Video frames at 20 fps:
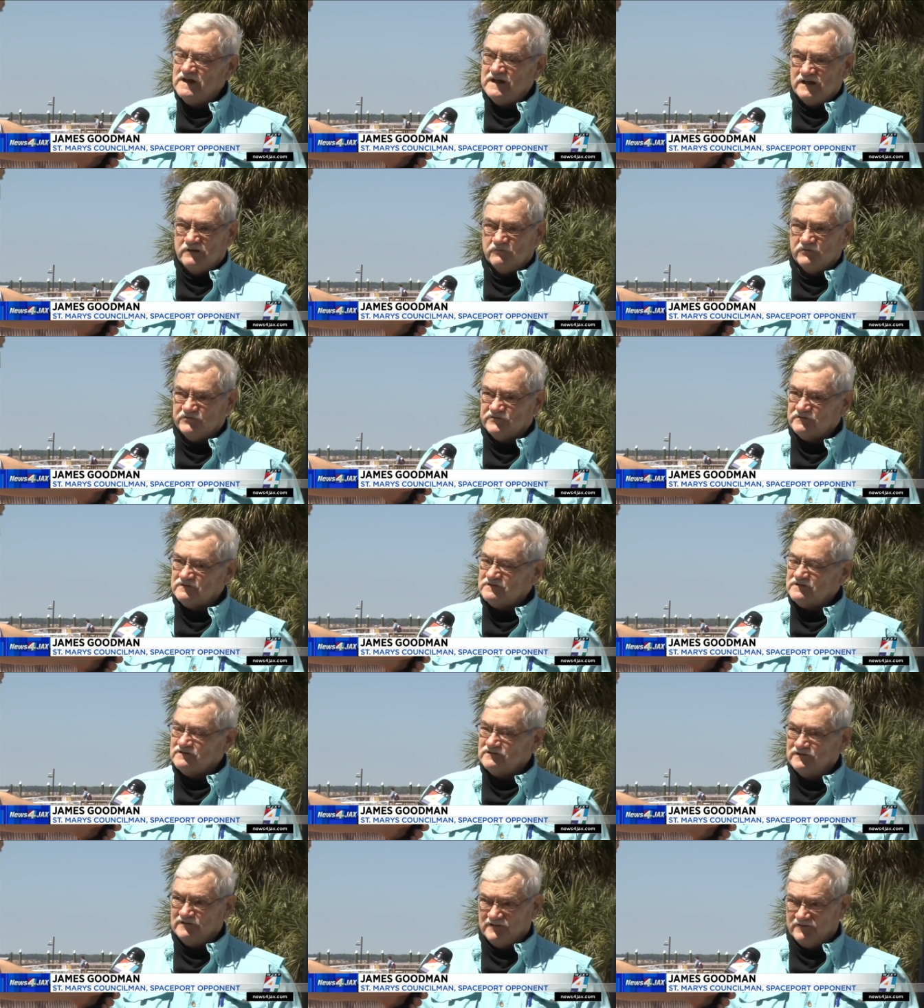It was
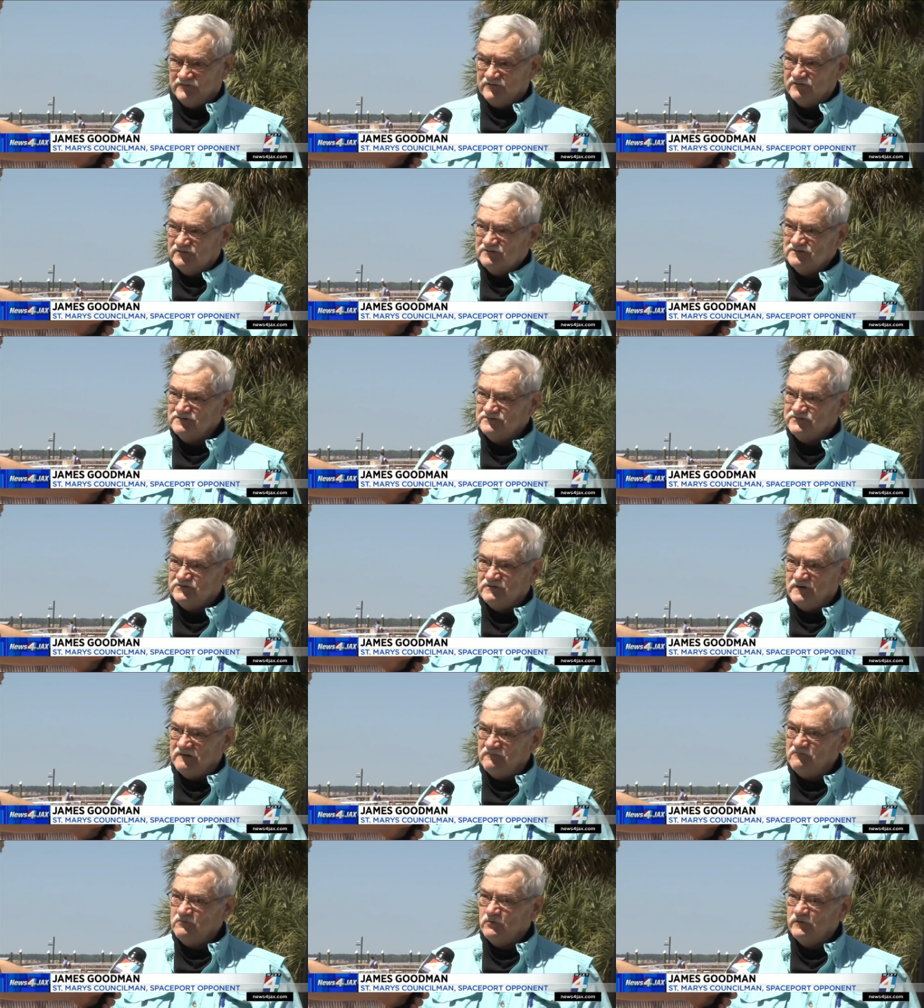clear to
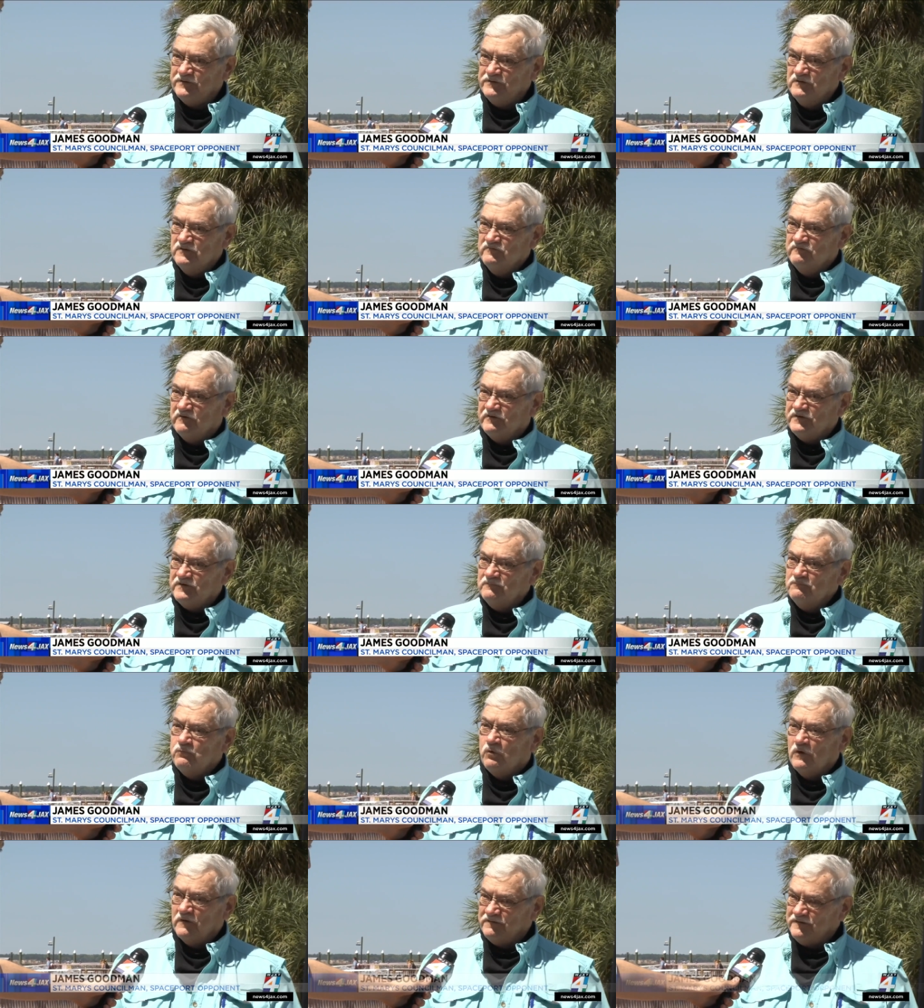everyone who
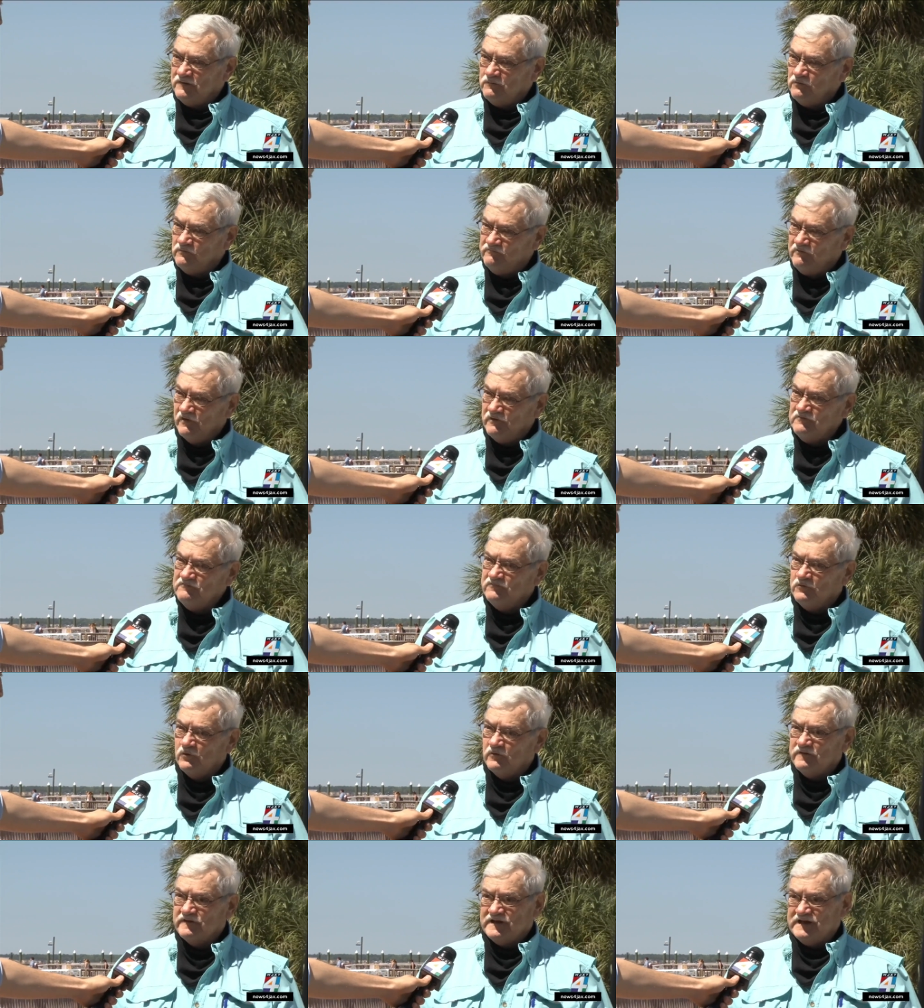voted what they were voting
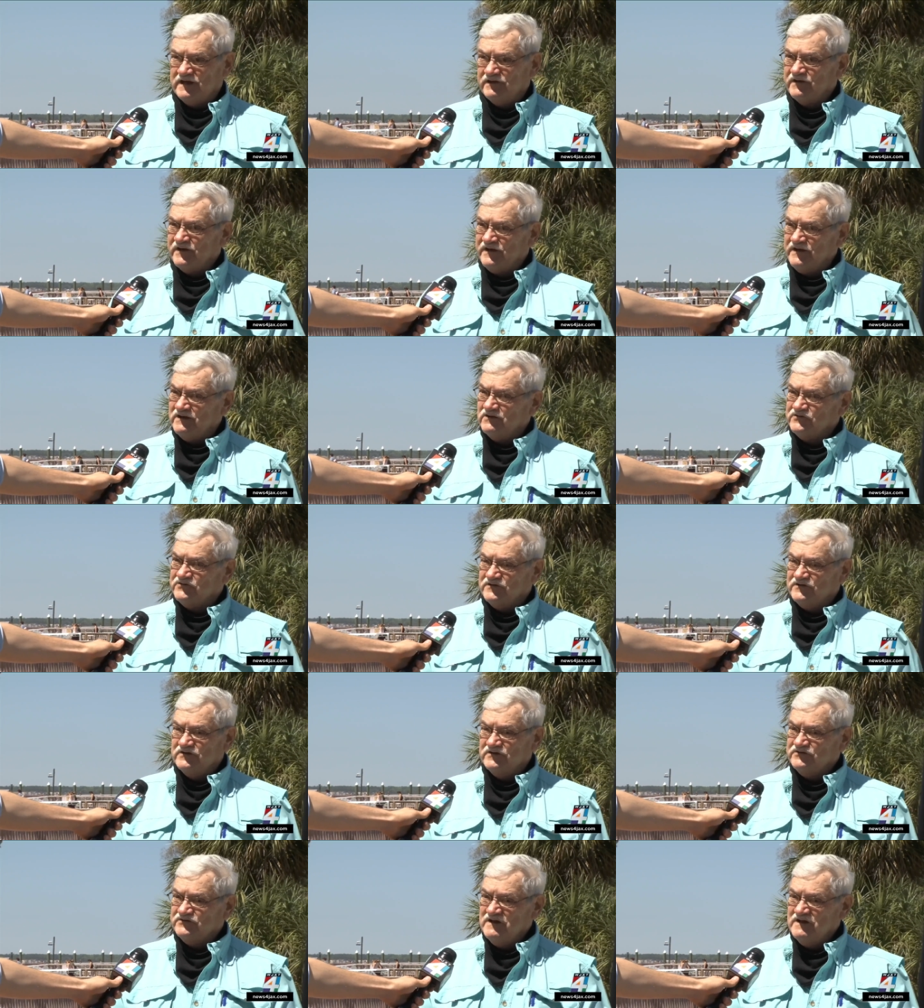for. The county now
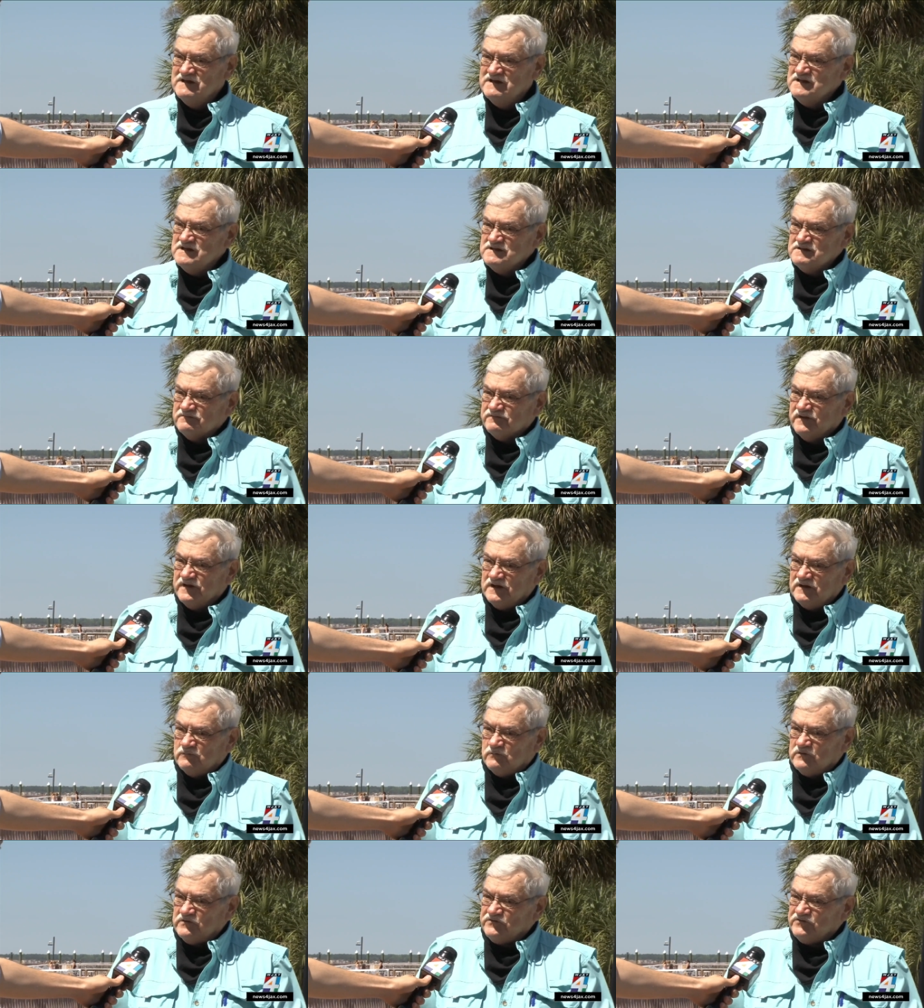says that
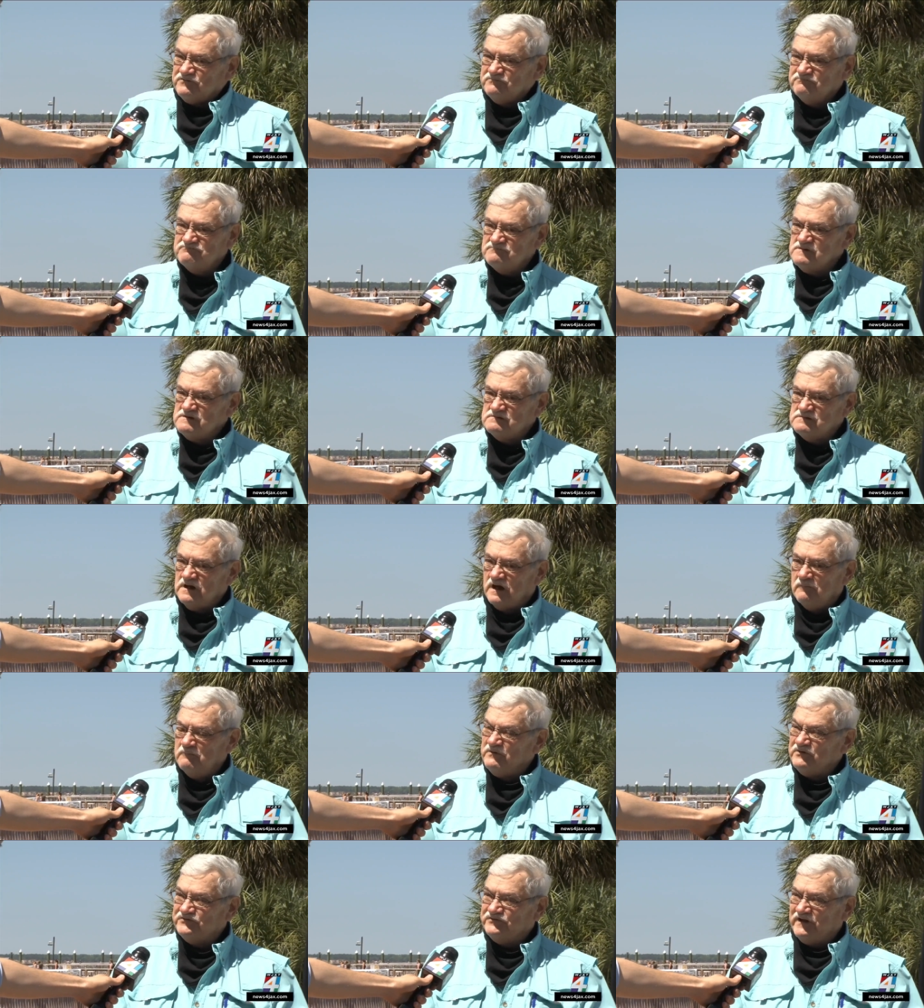it was
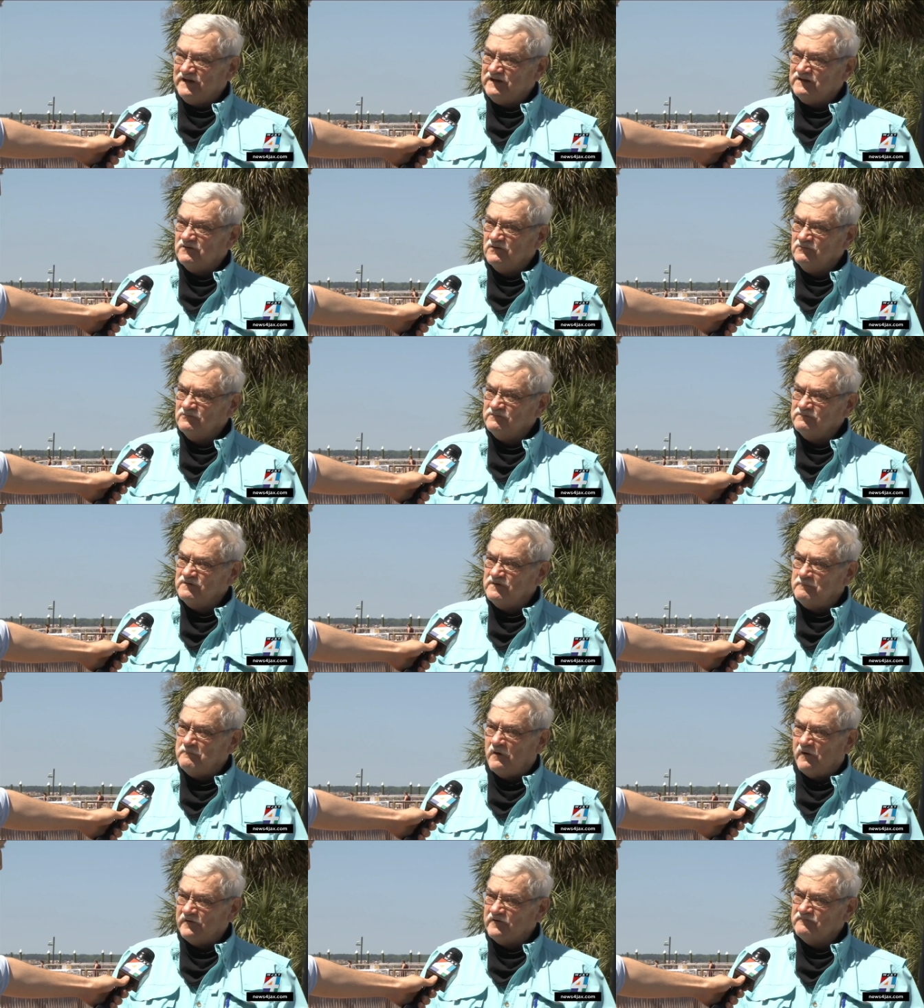a mistake on
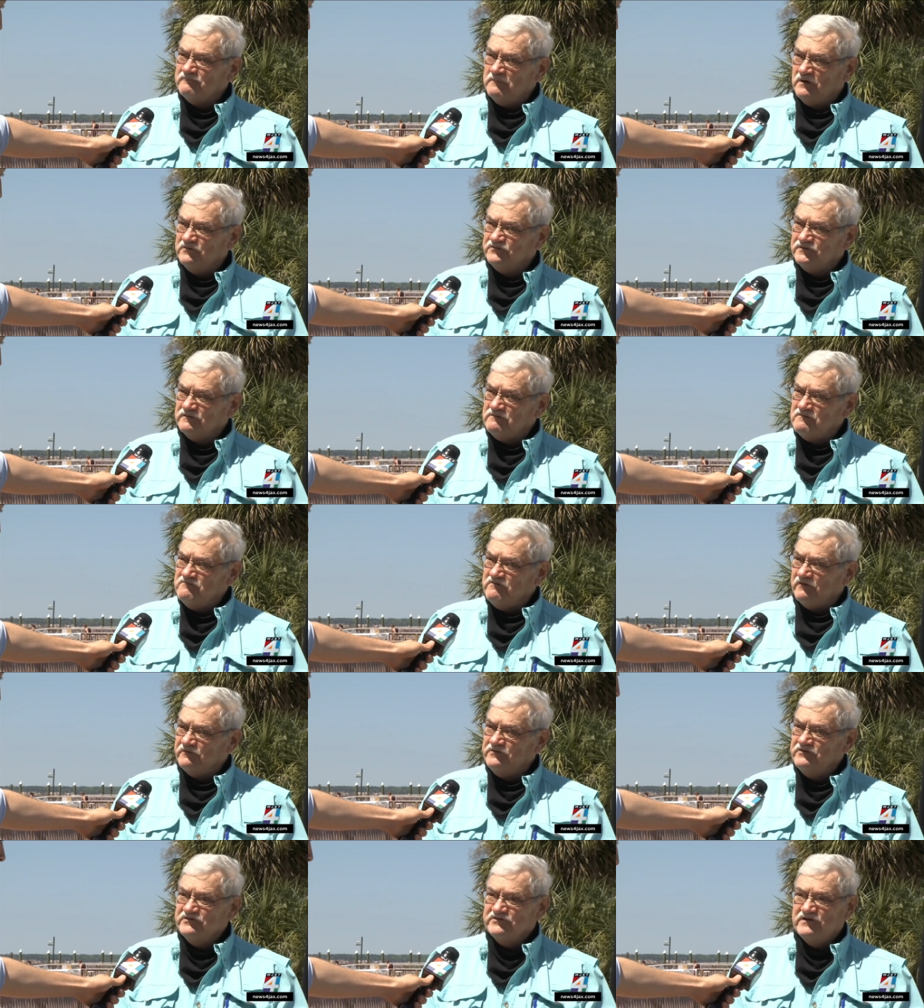the part of most of the
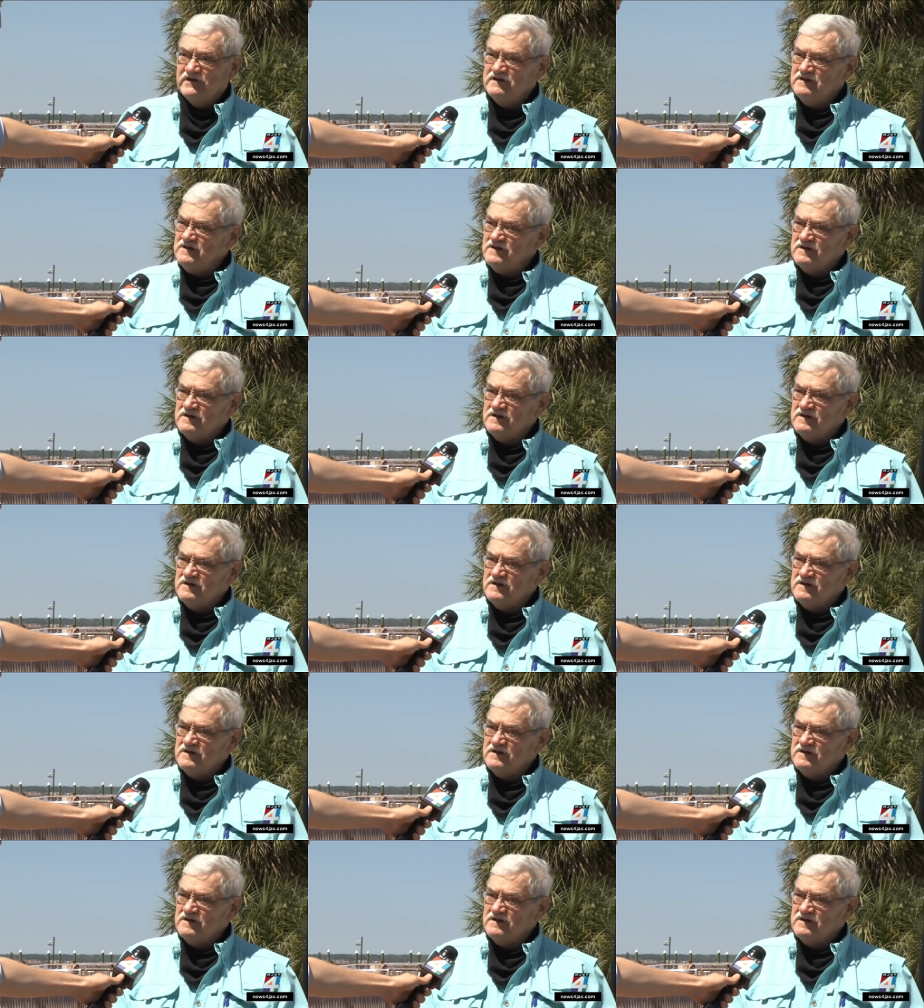voters.